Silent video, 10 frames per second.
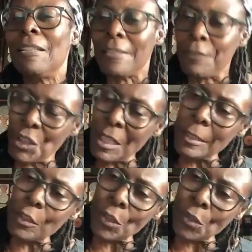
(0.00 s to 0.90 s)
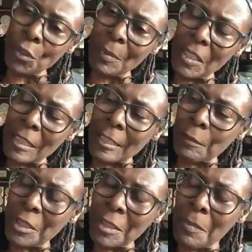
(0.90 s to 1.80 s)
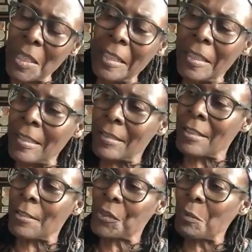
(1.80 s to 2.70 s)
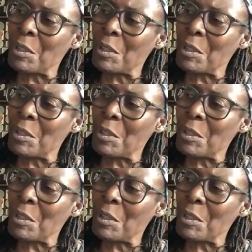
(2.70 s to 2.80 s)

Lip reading: And she hadn't told me that, I wouldn't have made that list.